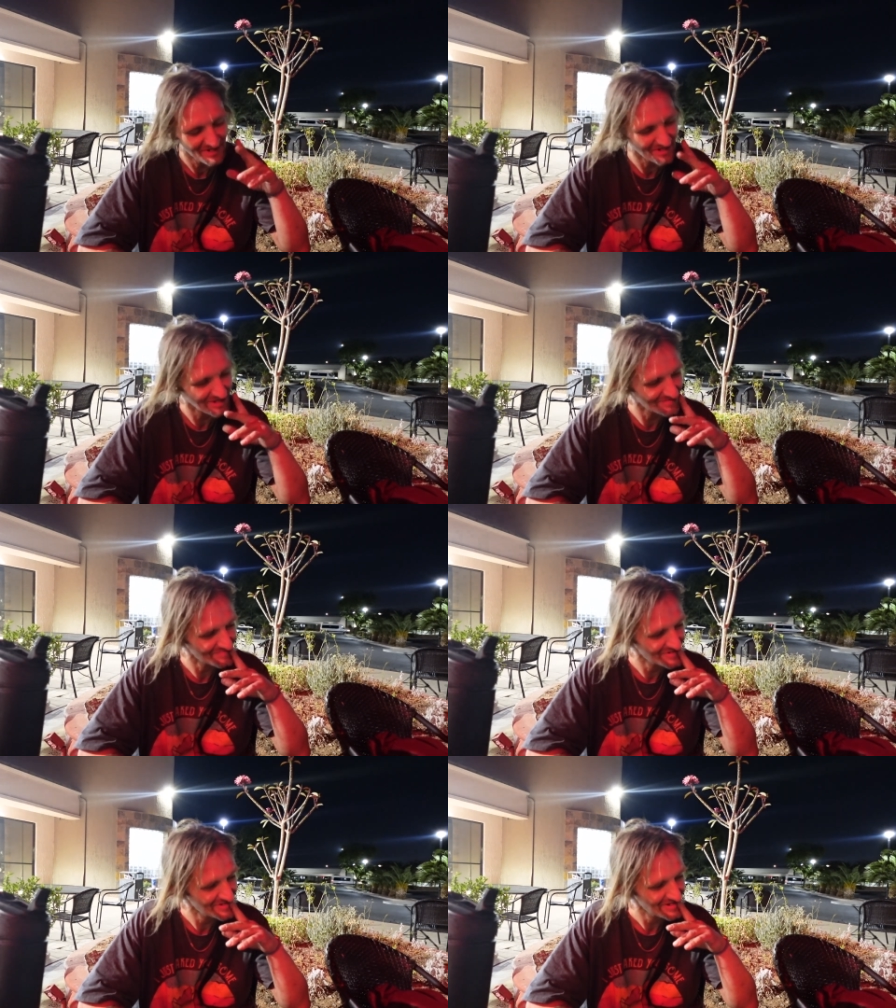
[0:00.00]

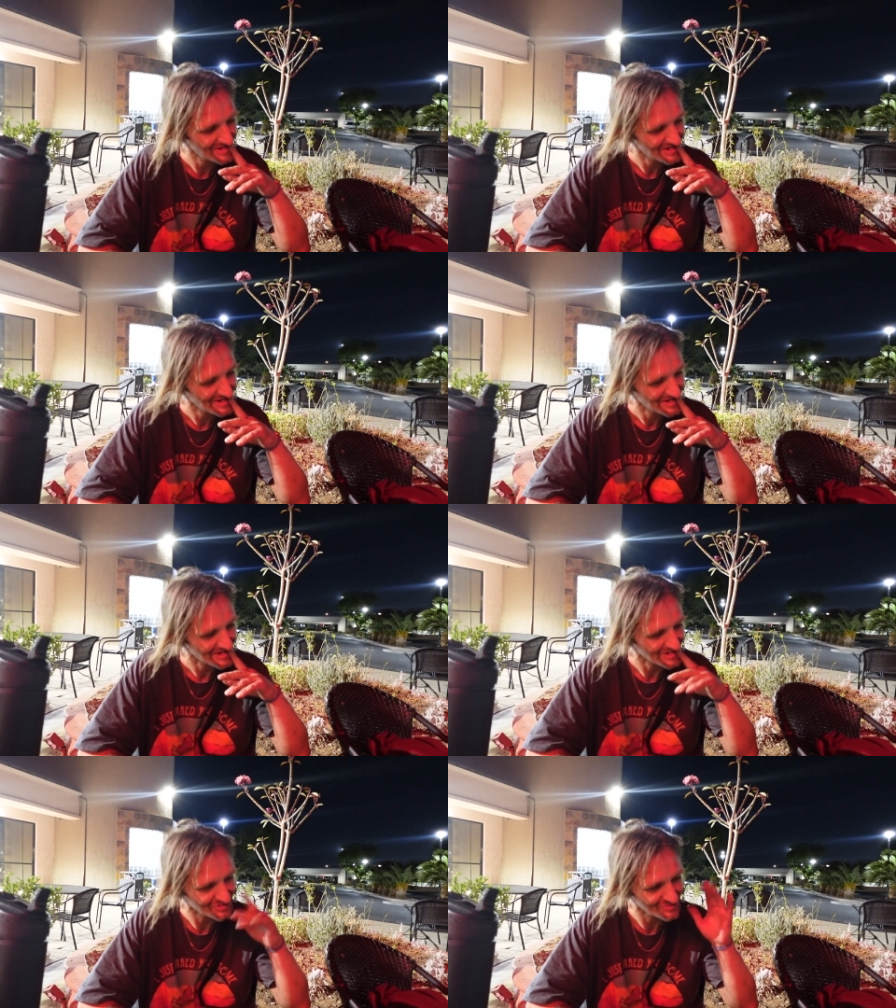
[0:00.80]

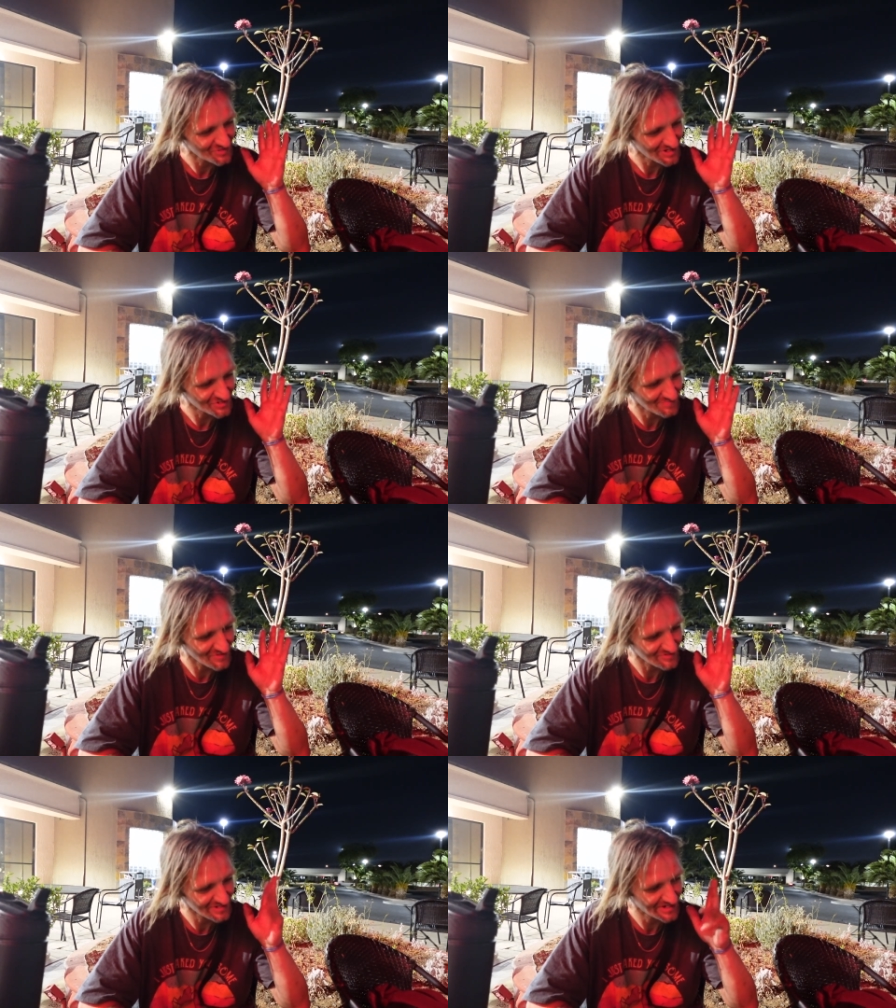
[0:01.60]
and she was talking to some
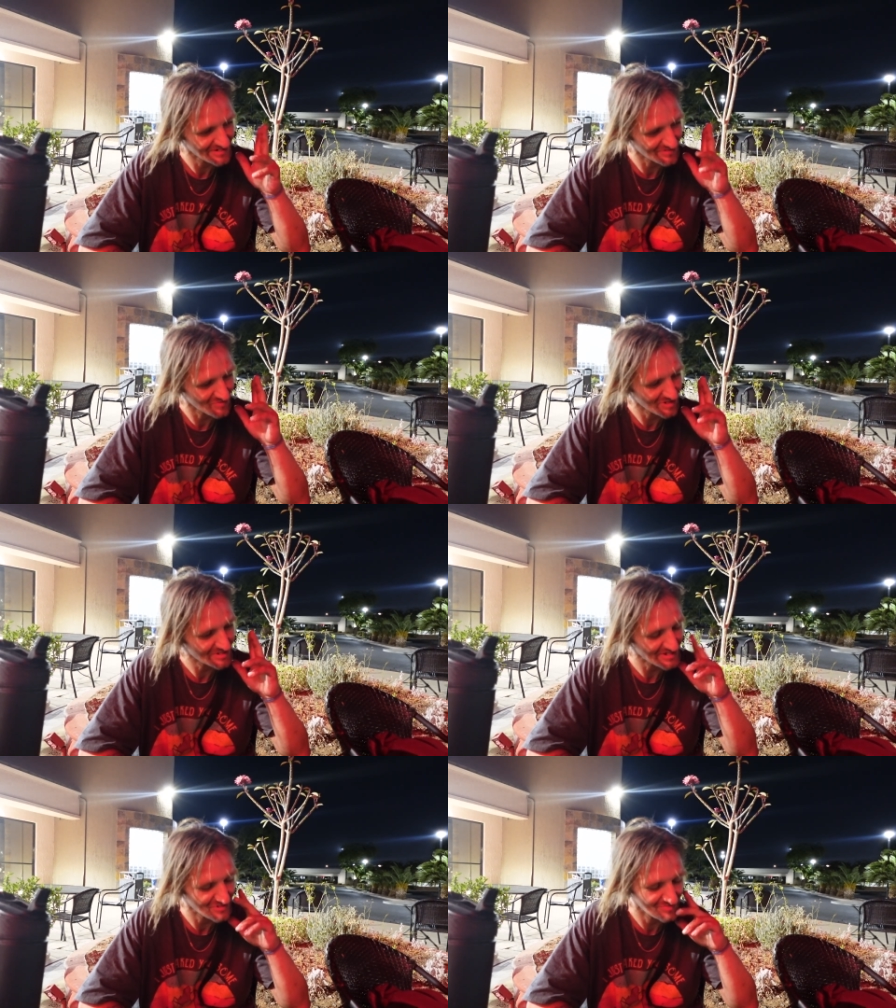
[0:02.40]
other lady at her work
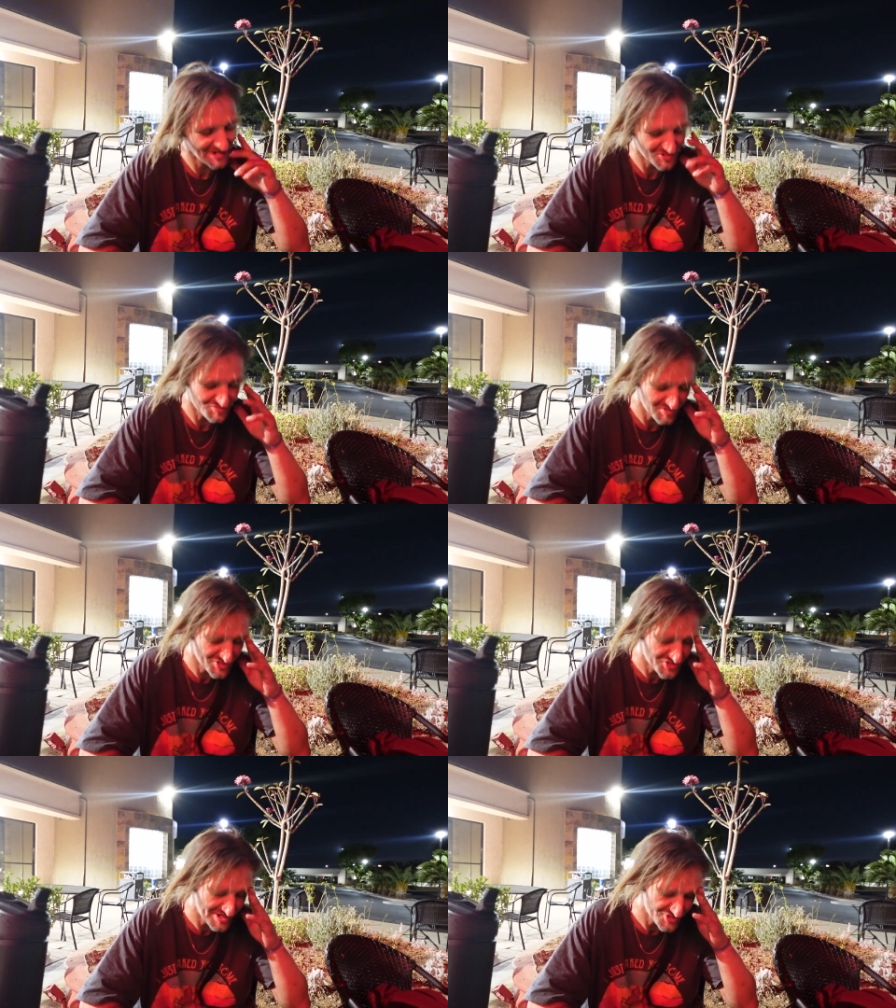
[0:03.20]
that knew about this
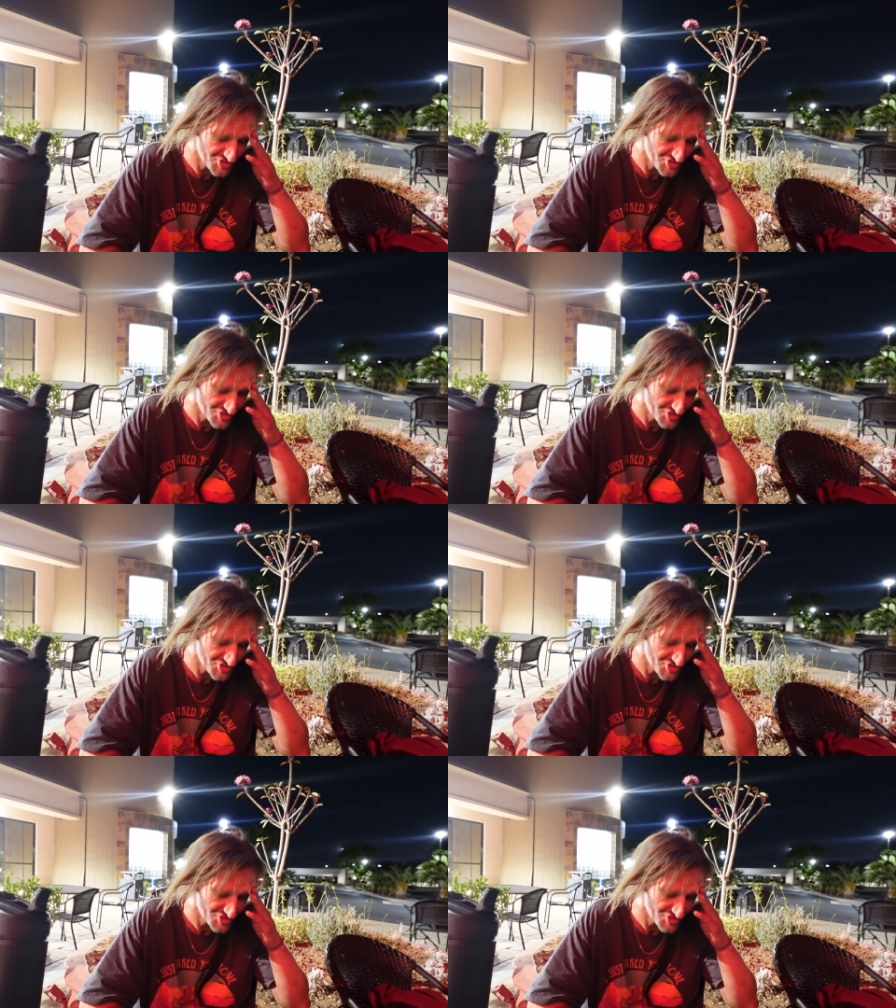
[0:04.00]
place down in